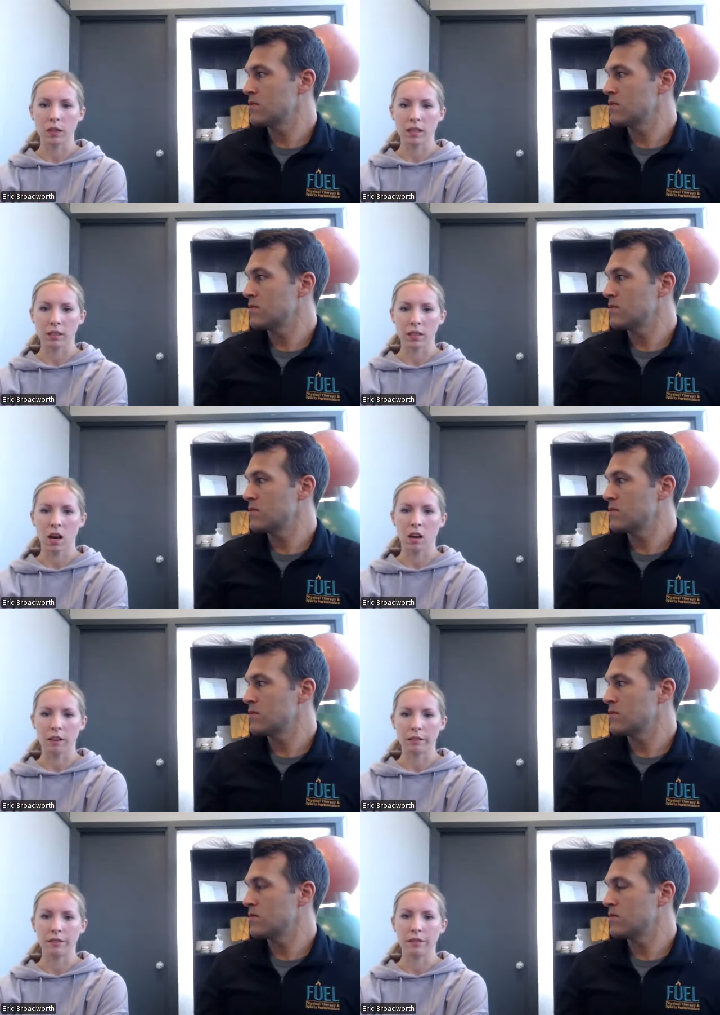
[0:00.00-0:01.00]
Speaker 1: risk
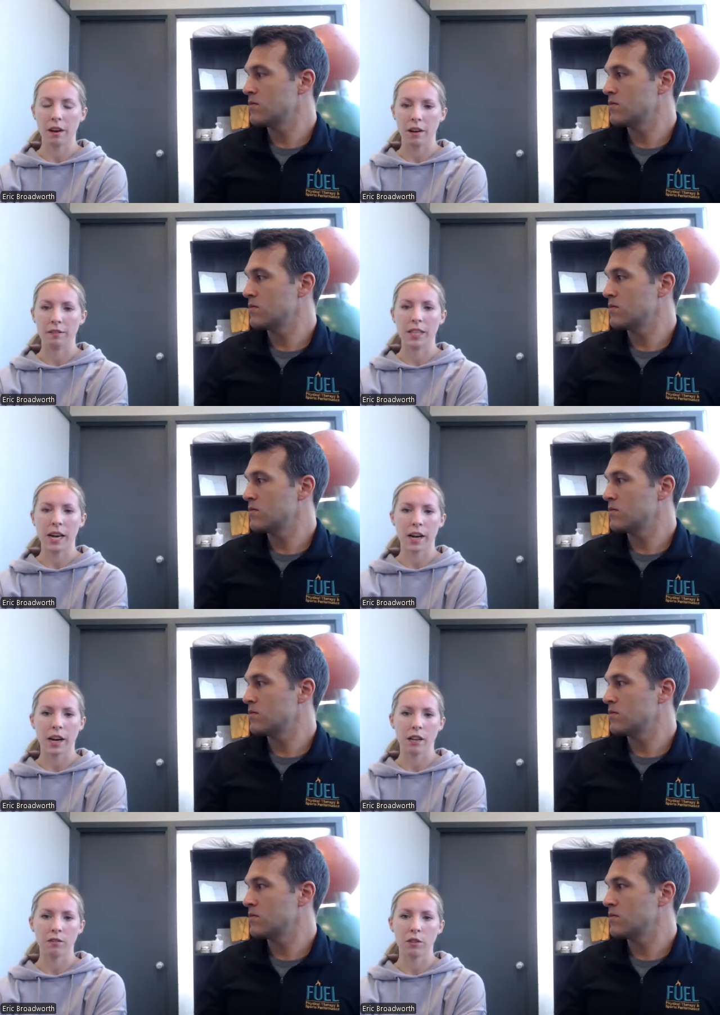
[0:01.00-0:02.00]
of
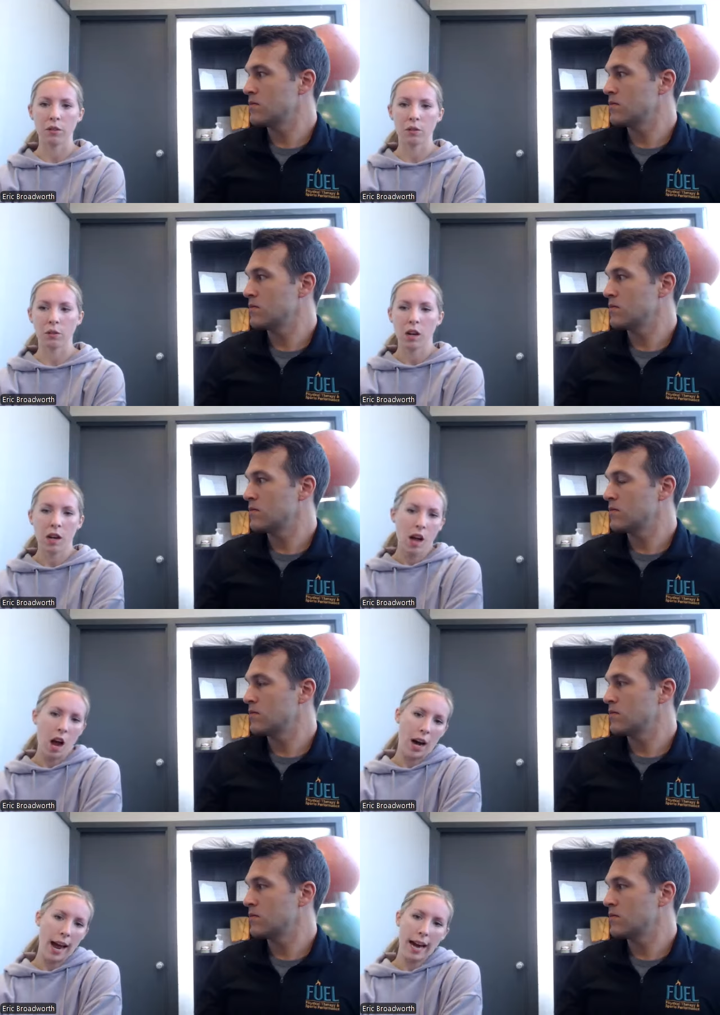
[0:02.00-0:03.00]
tearing if you
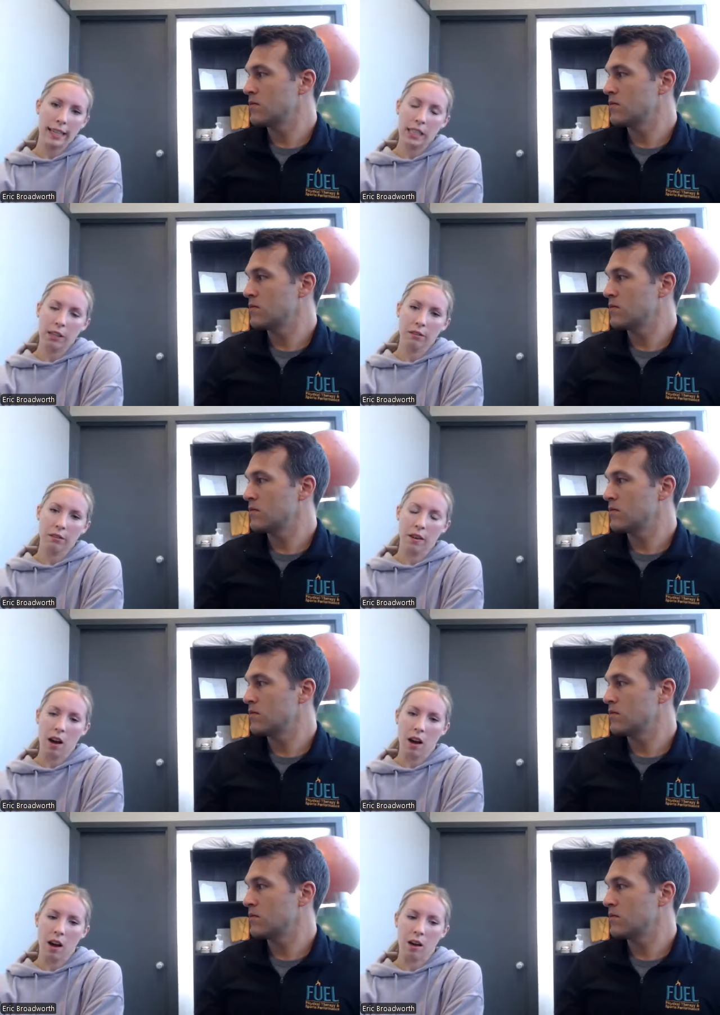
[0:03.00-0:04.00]
are active.
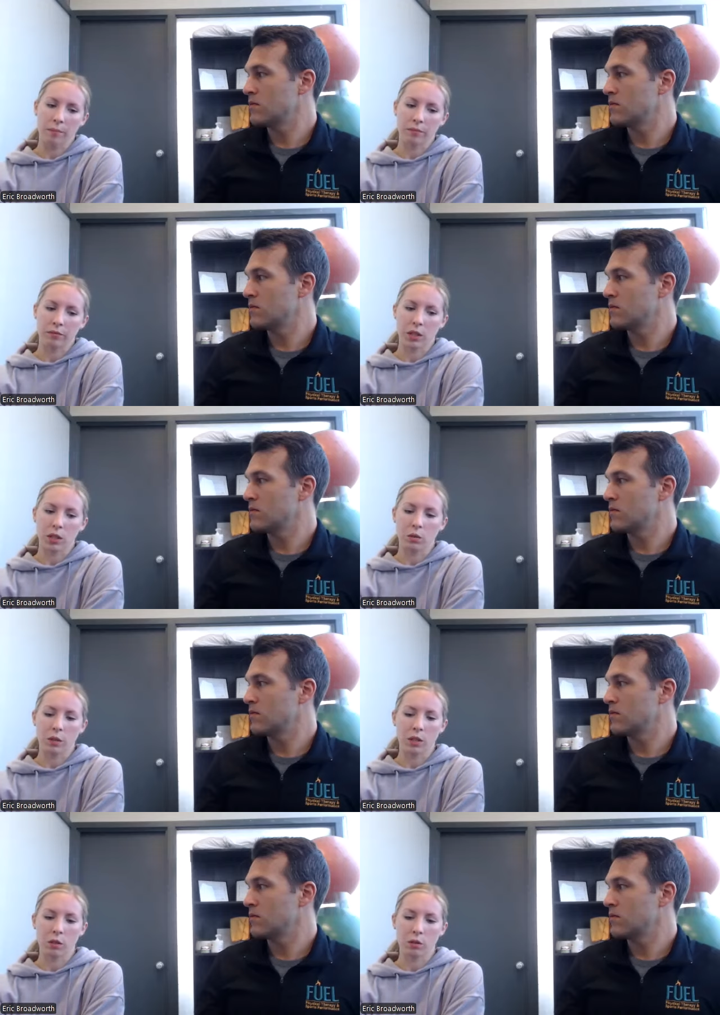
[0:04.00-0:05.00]
You
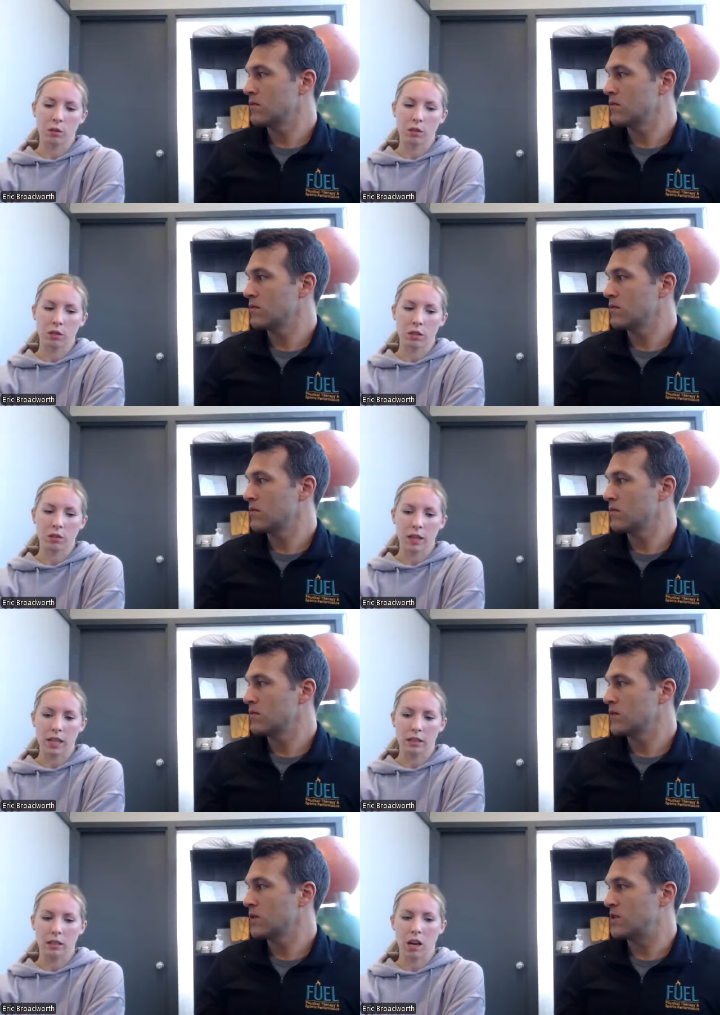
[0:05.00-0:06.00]
reduce your
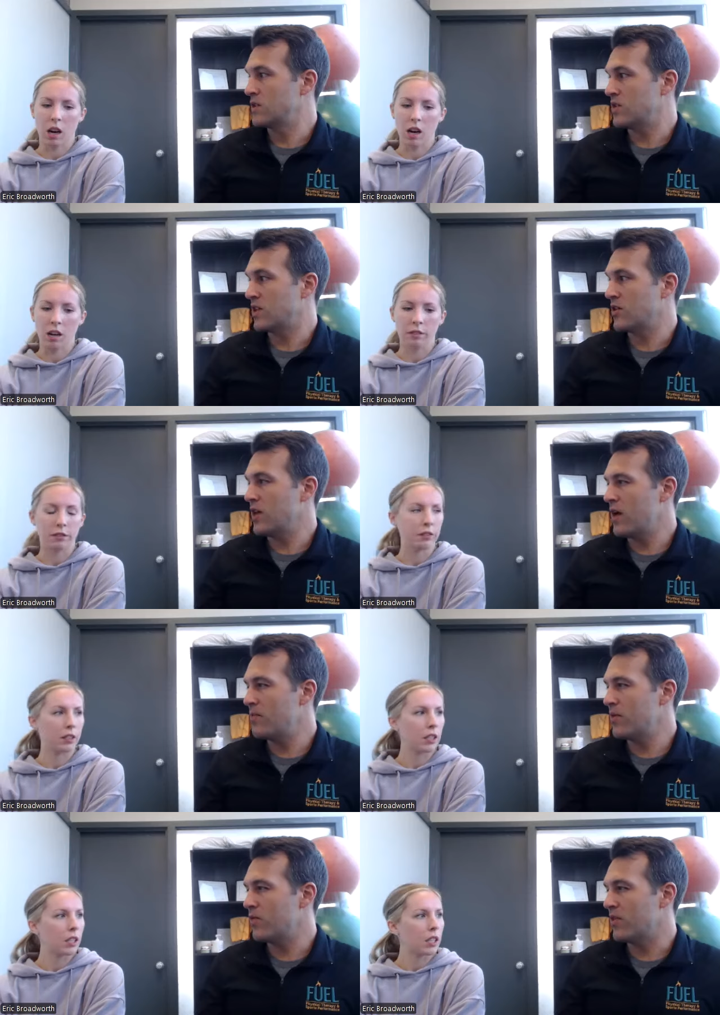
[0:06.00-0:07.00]
risk
Speaker 2: of. Does tearing
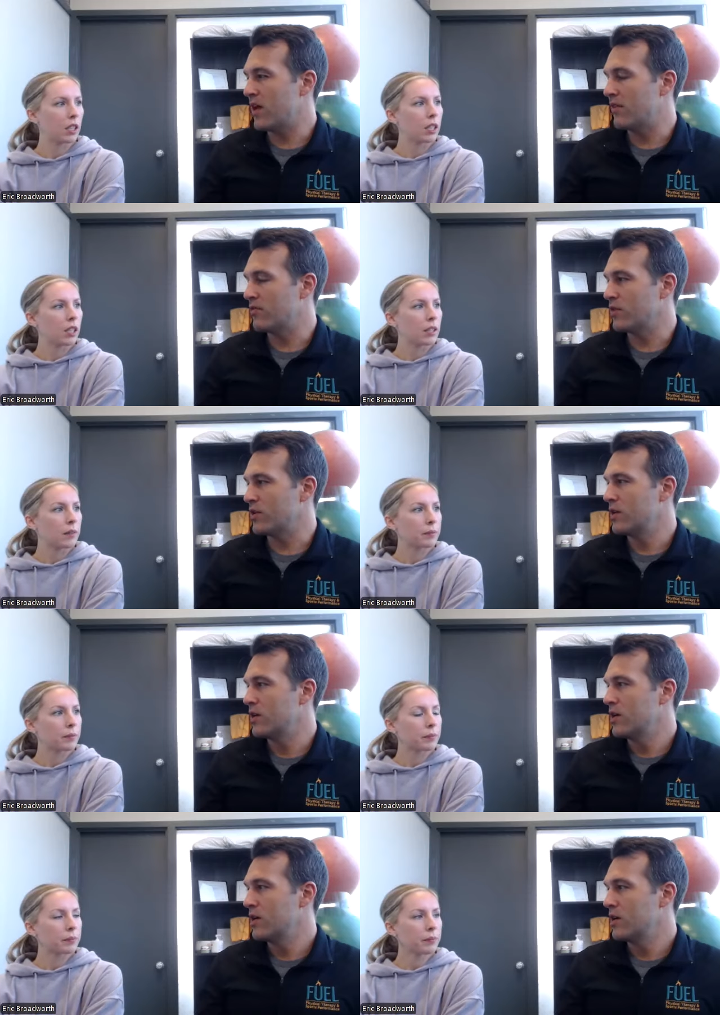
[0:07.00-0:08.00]
happen with
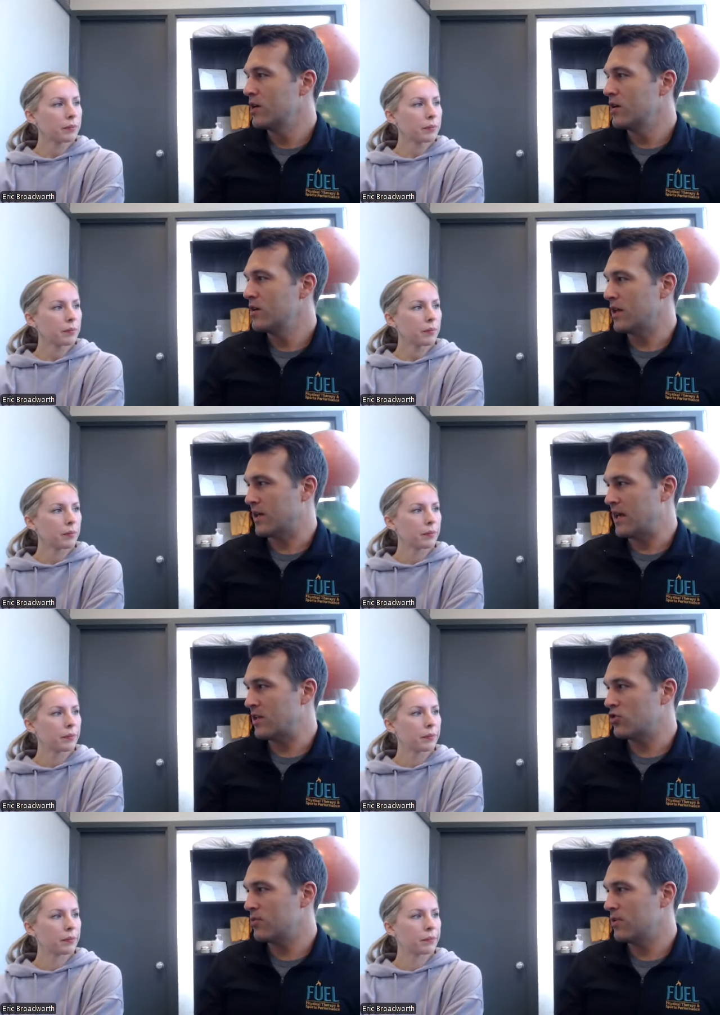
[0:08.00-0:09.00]
every, like,
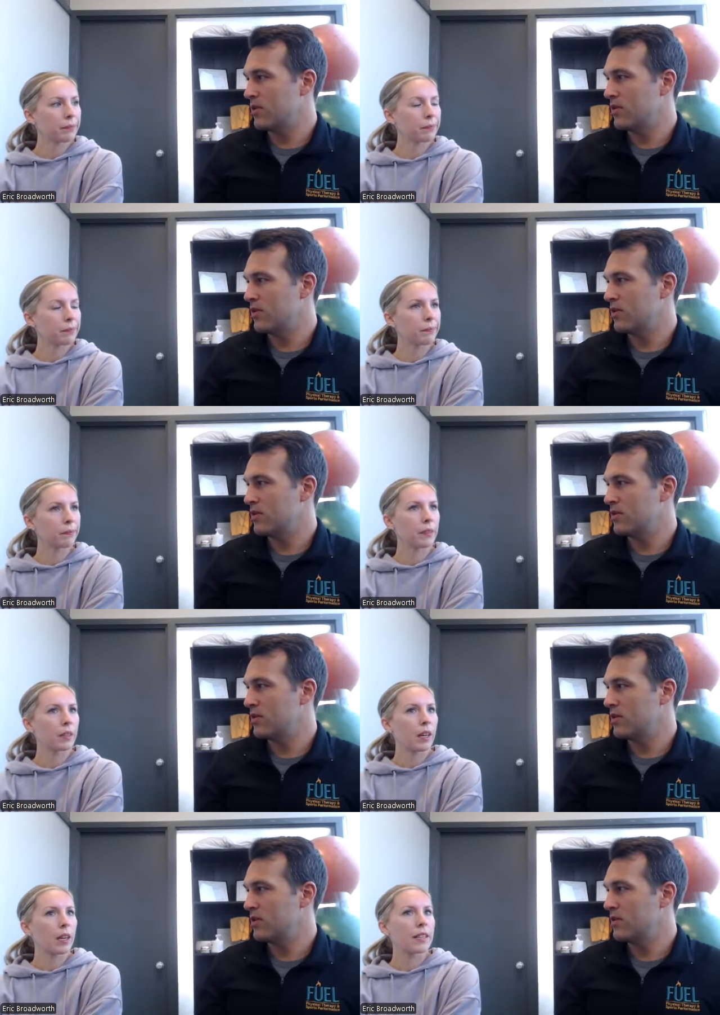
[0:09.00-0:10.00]
natural birth?
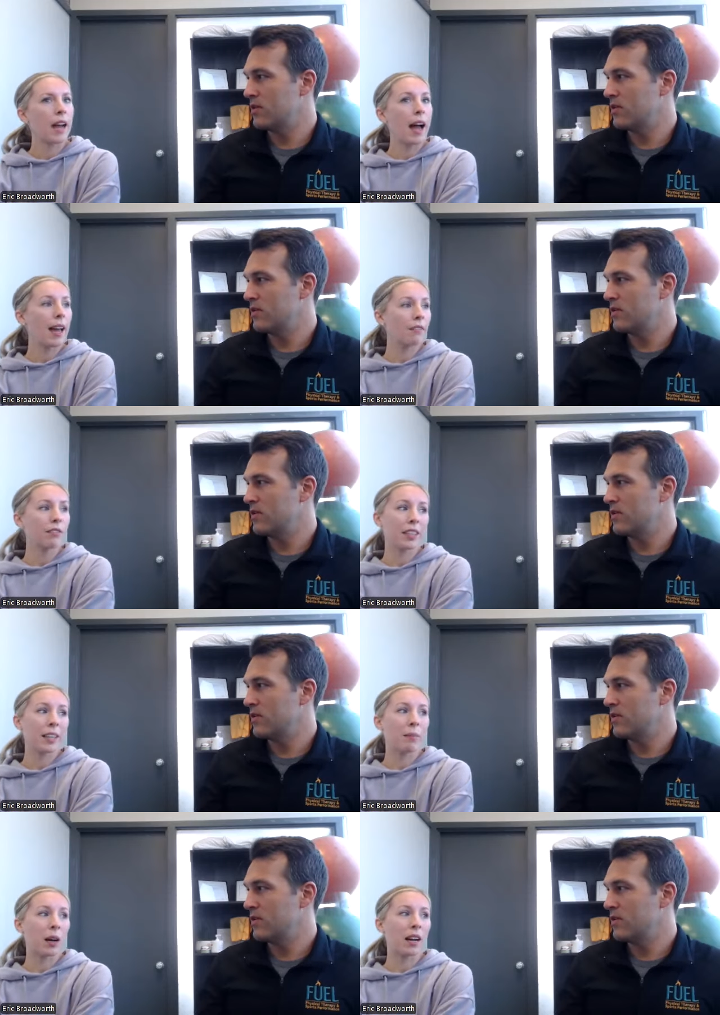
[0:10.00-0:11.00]
Speaker 1: Not
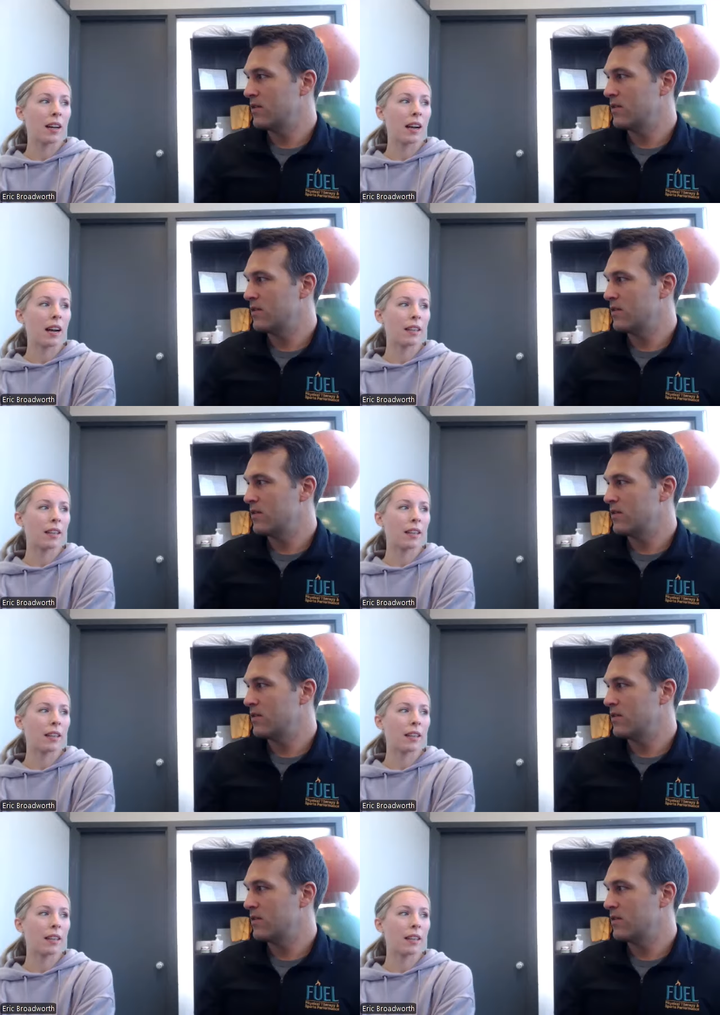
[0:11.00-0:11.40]
every, but